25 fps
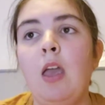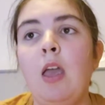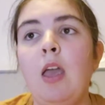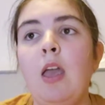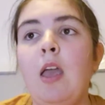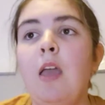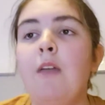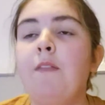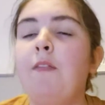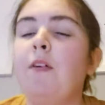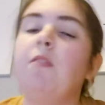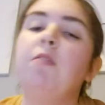
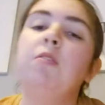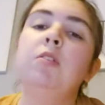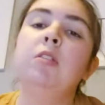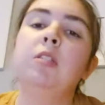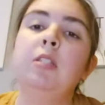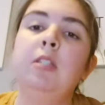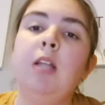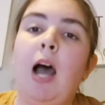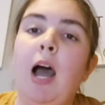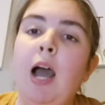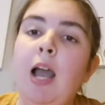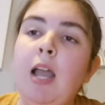If I
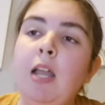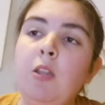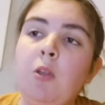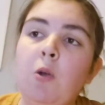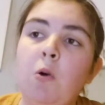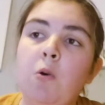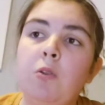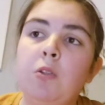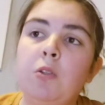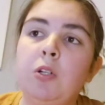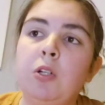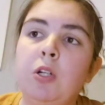was not an
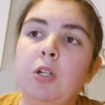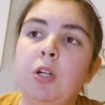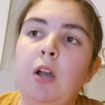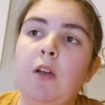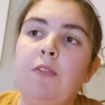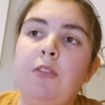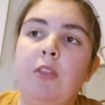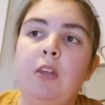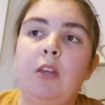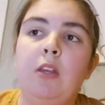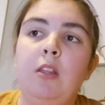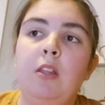owner
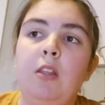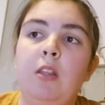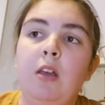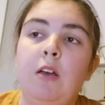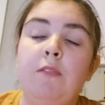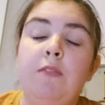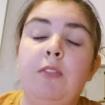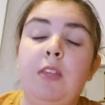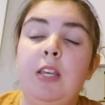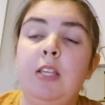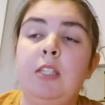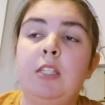
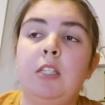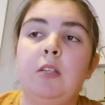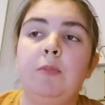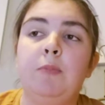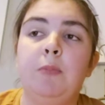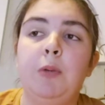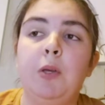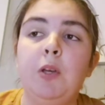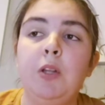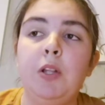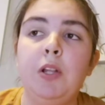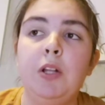of these
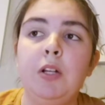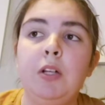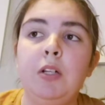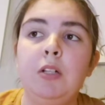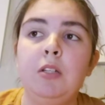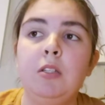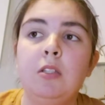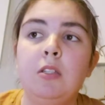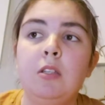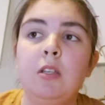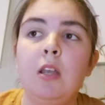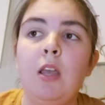
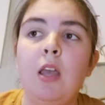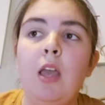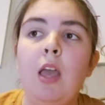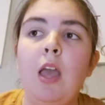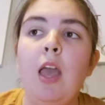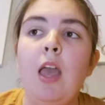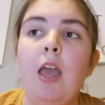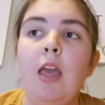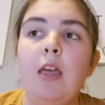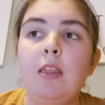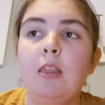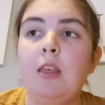computers,
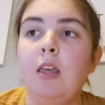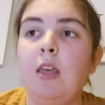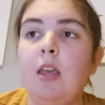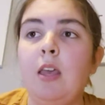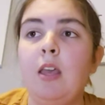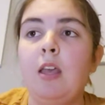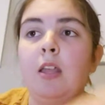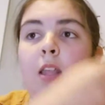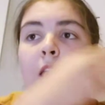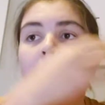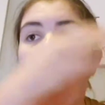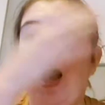
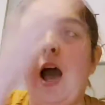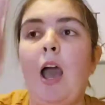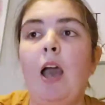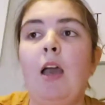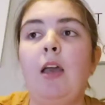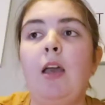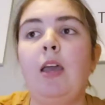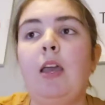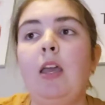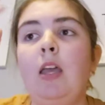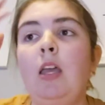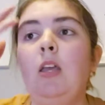then
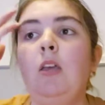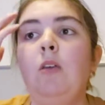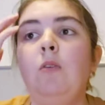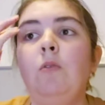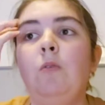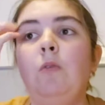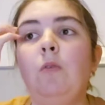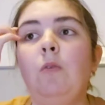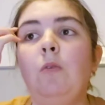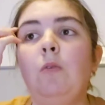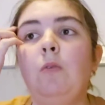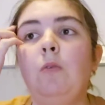I
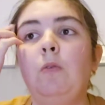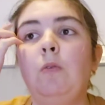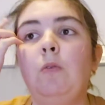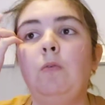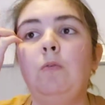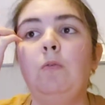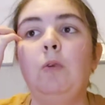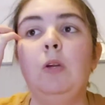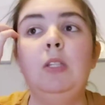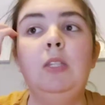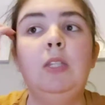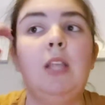
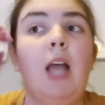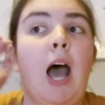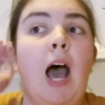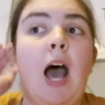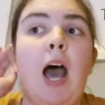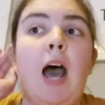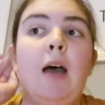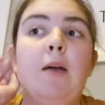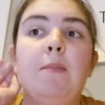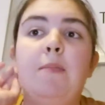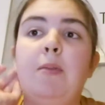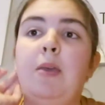would
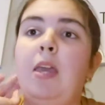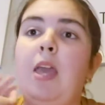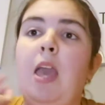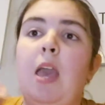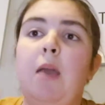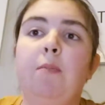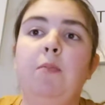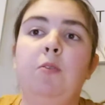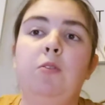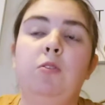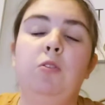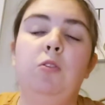not be
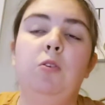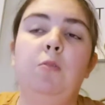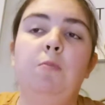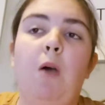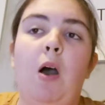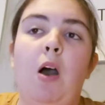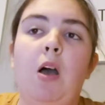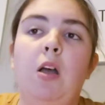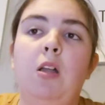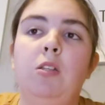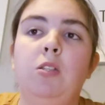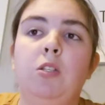able to
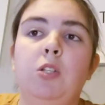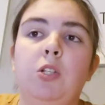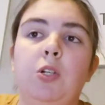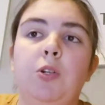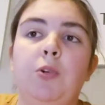monitor